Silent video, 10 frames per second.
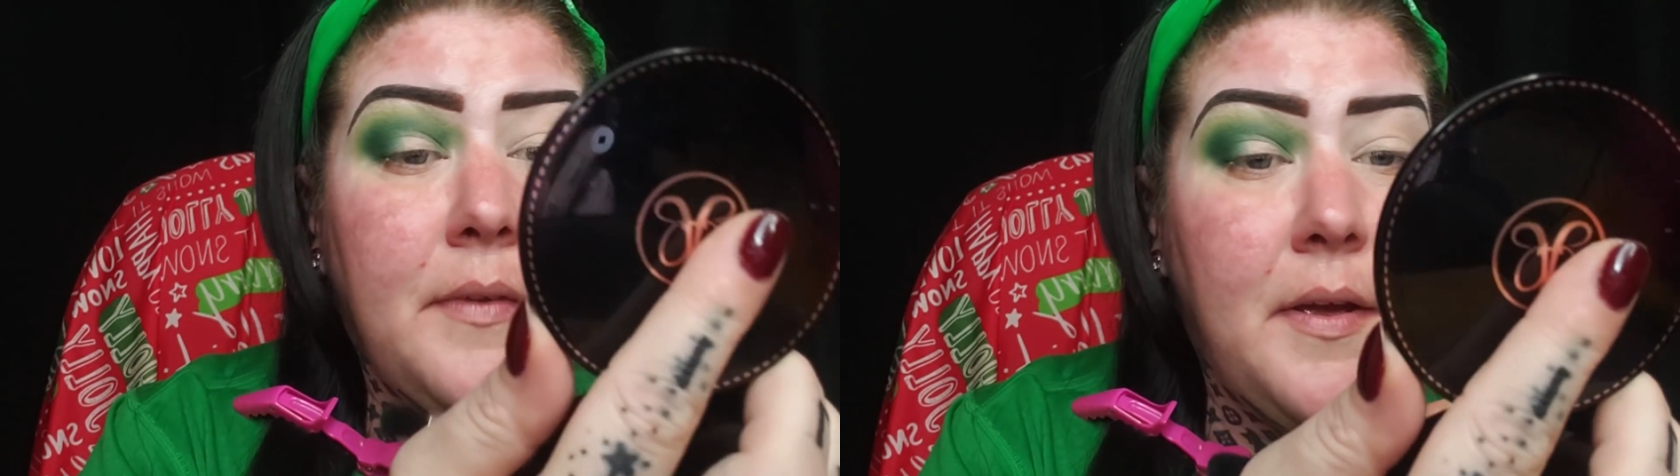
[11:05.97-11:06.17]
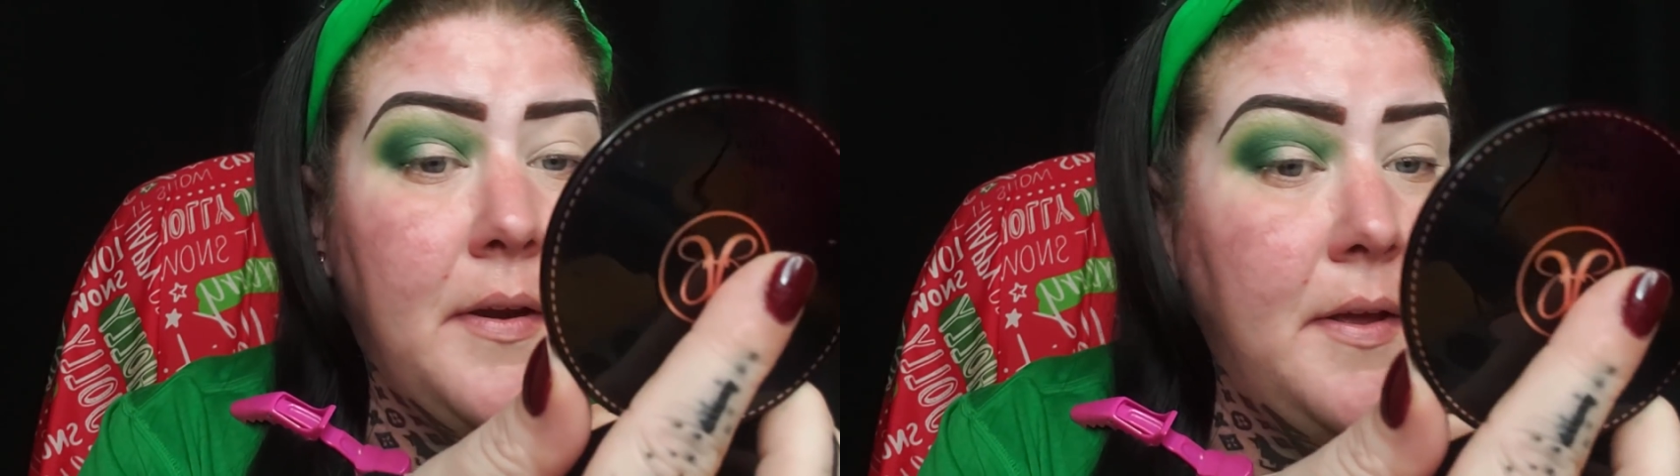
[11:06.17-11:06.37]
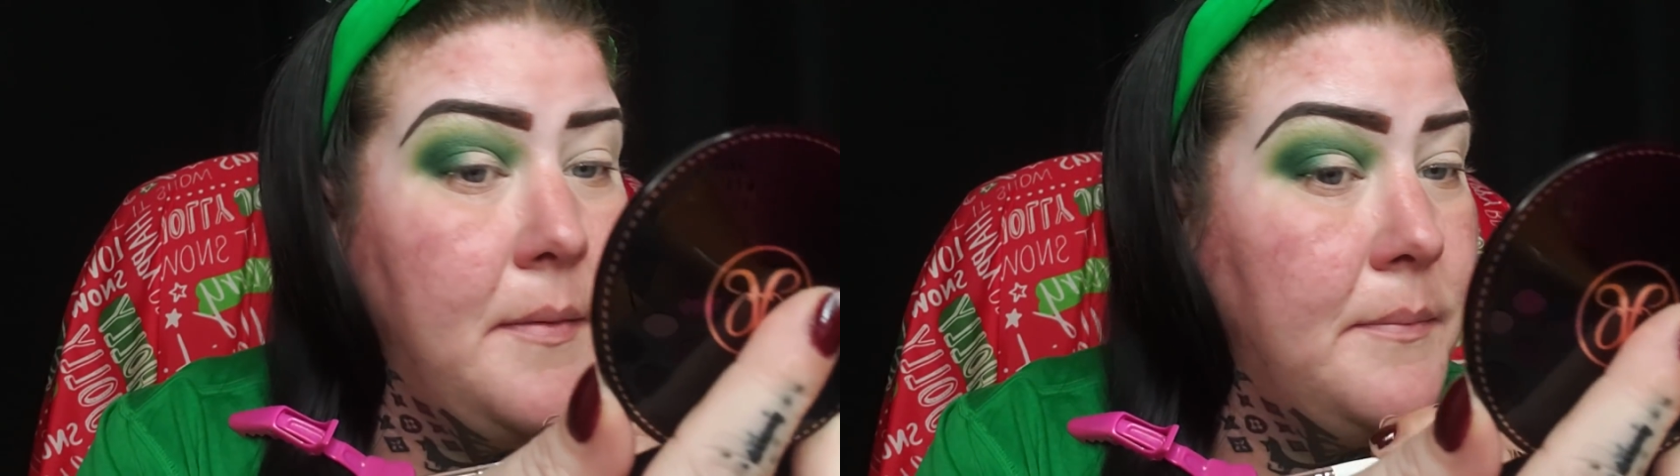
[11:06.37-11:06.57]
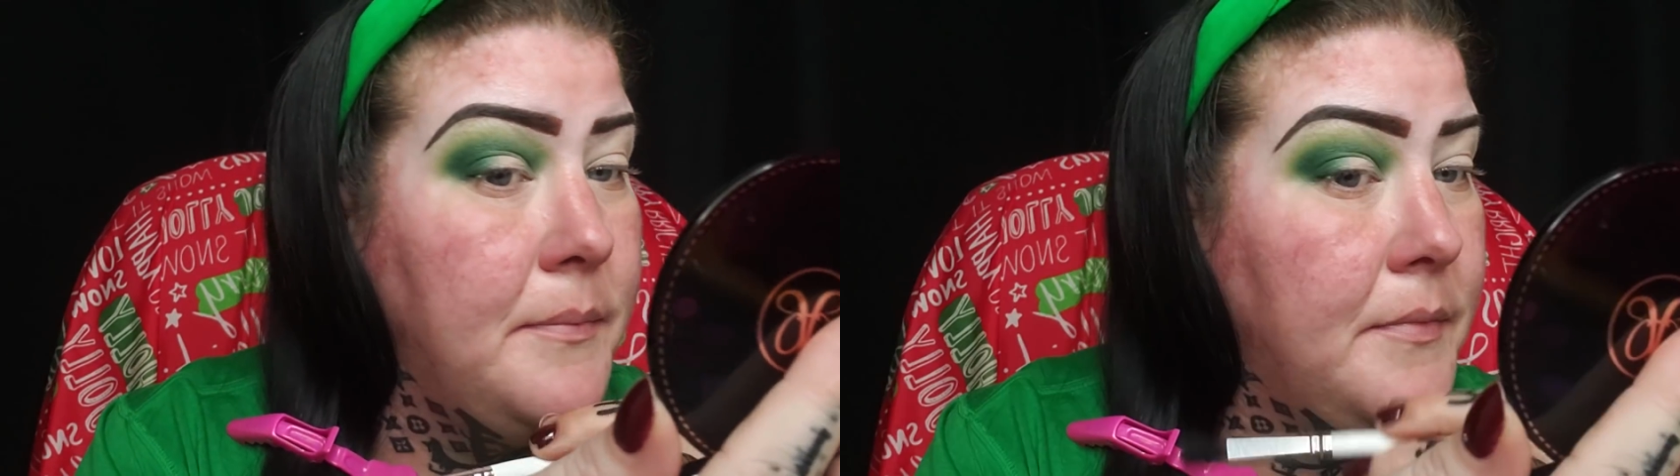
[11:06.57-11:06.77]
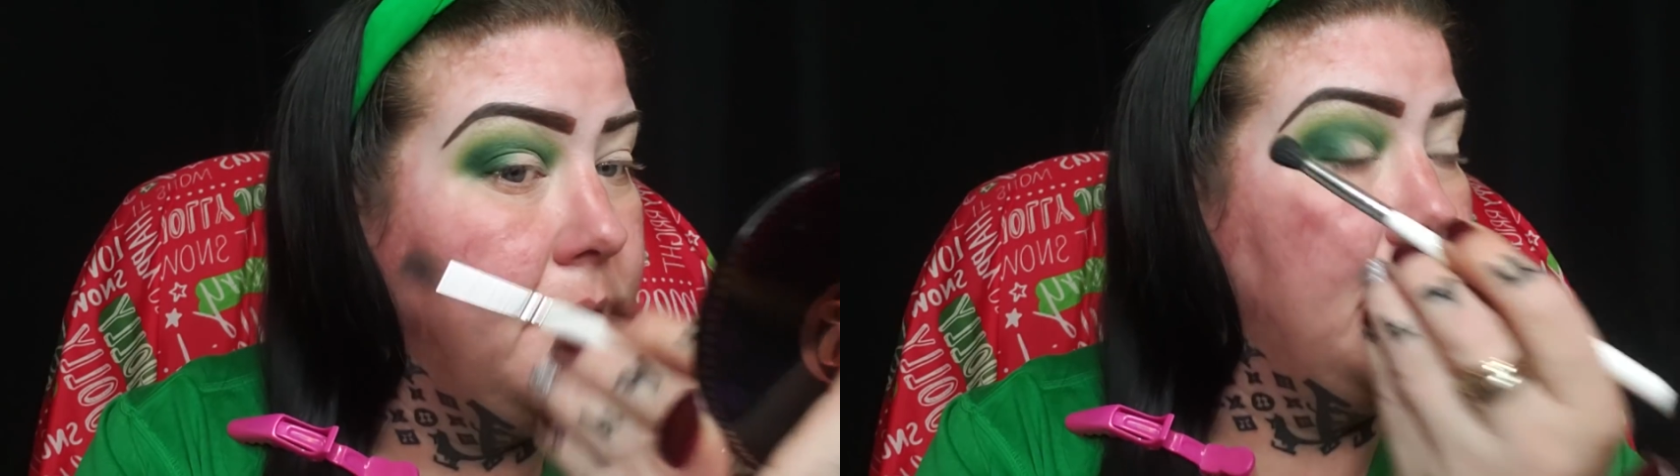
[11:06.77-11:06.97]
That it?
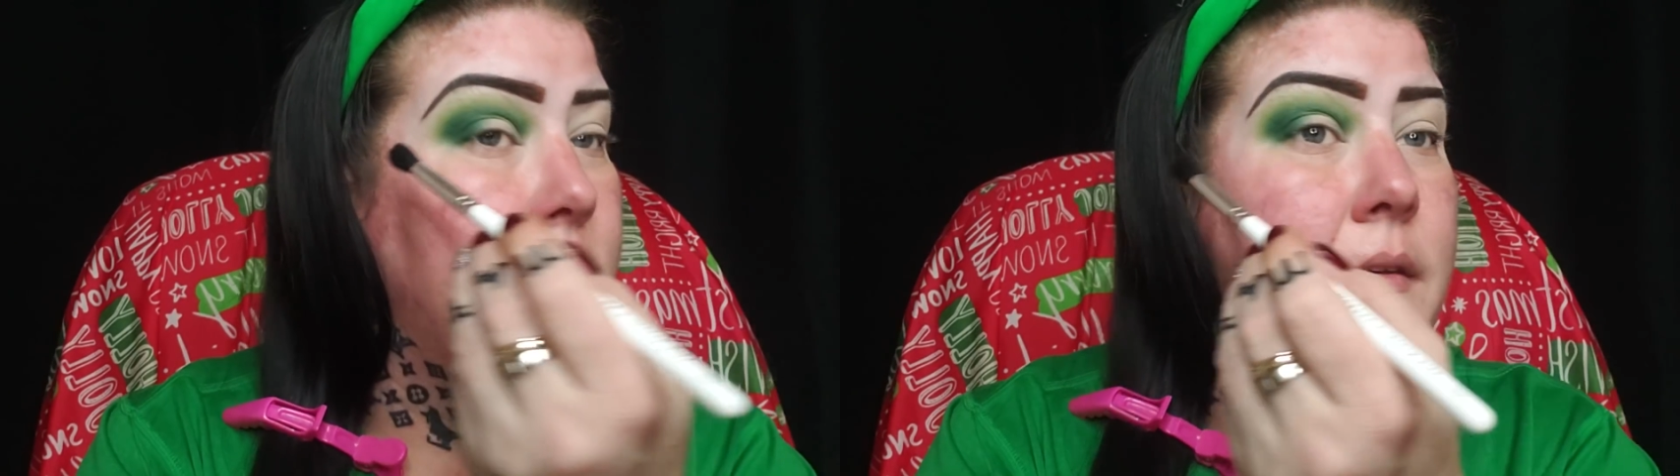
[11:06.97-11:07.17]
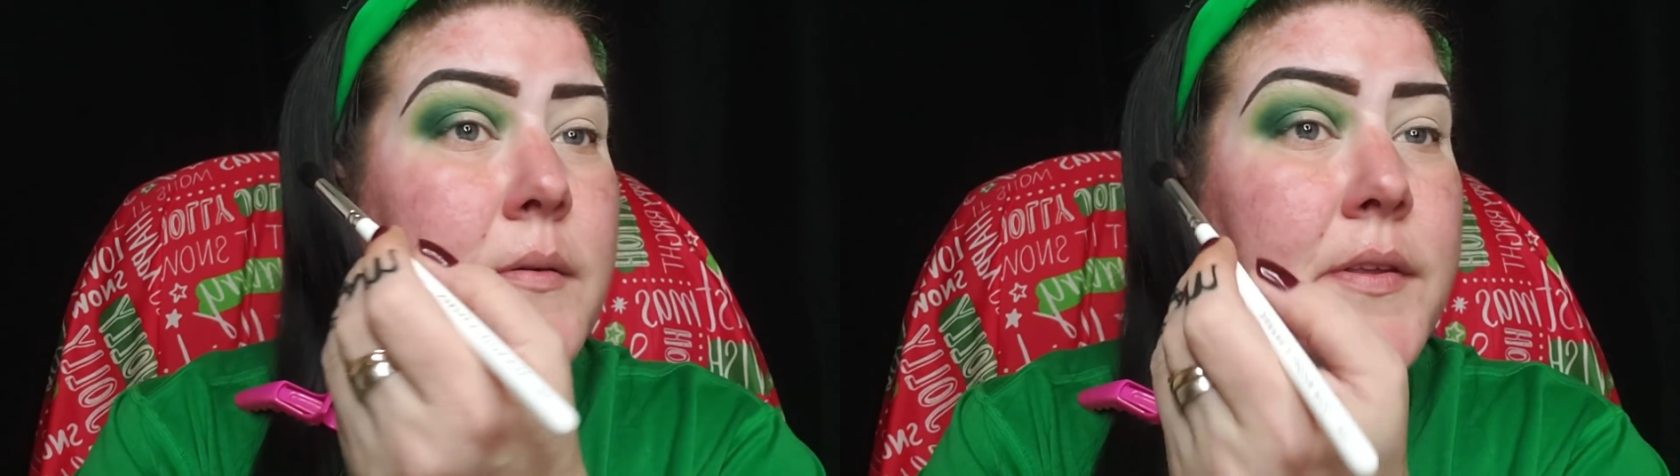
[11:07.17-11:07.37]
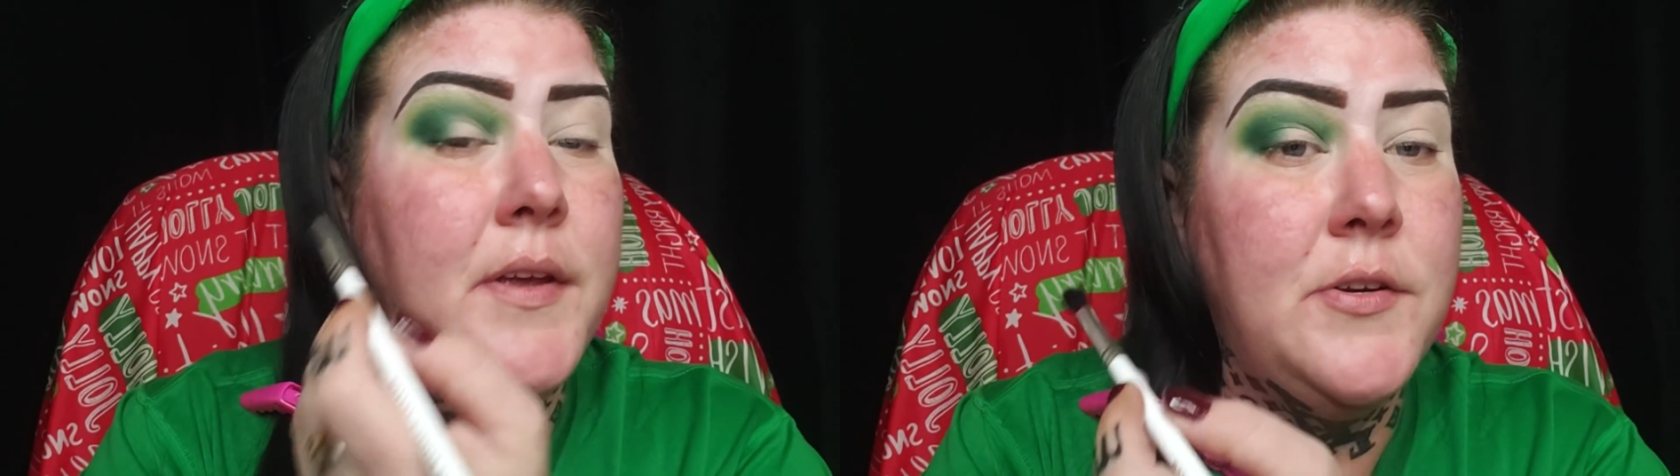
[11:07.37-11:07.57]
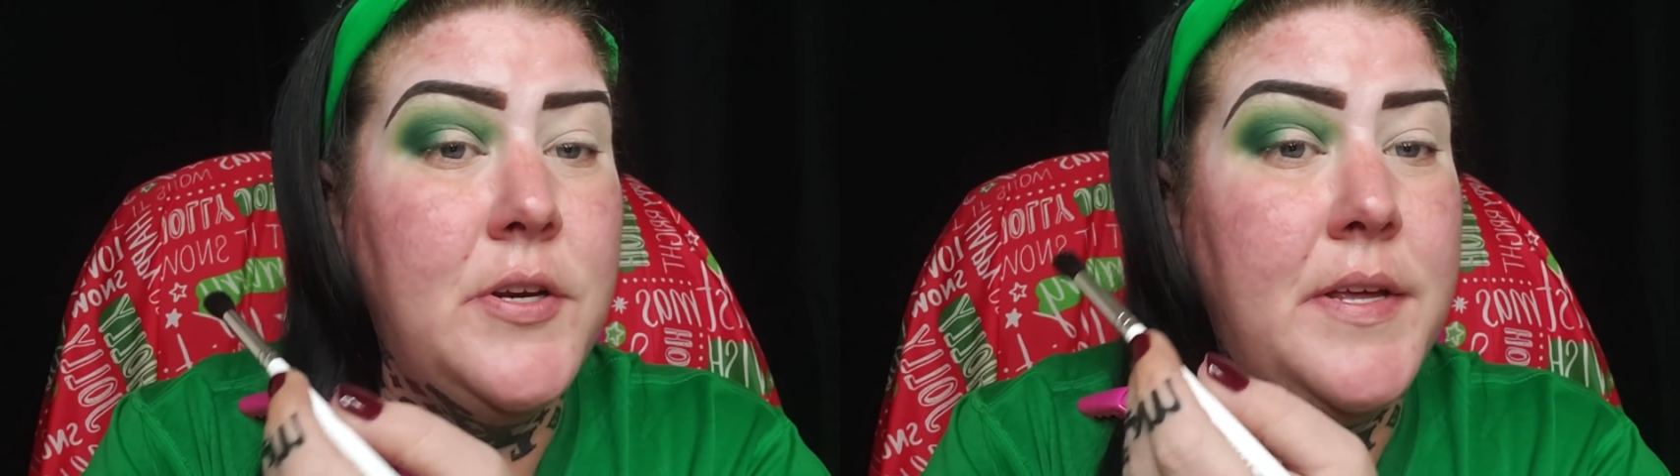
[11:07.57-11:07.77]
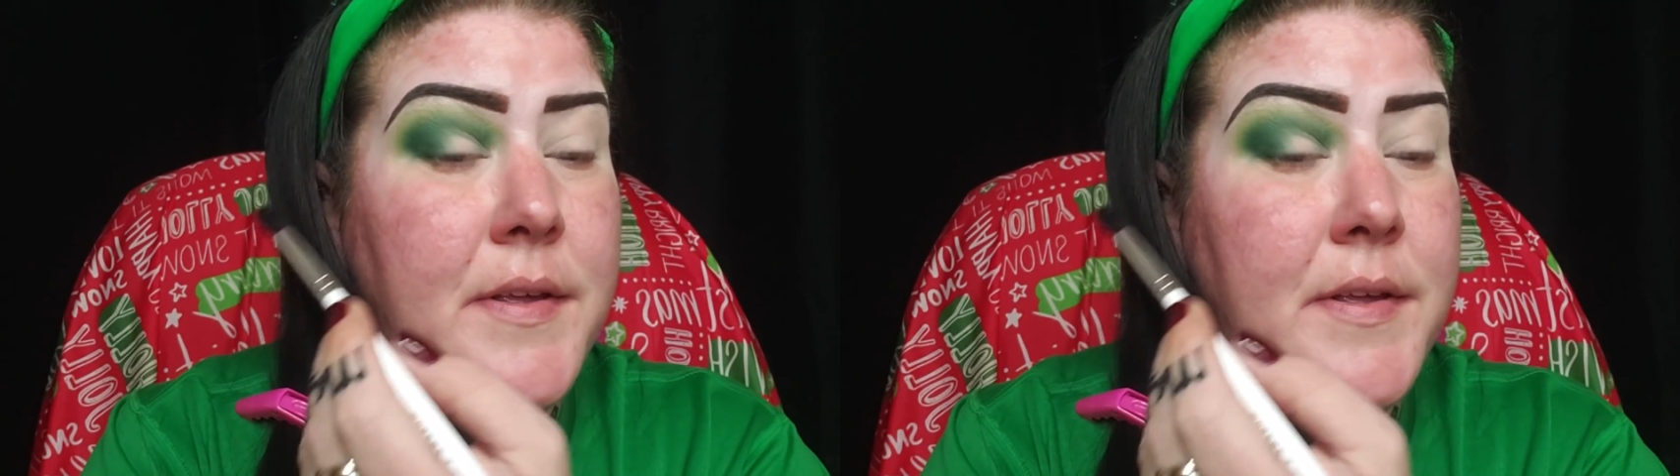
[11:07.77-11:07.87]
It was such an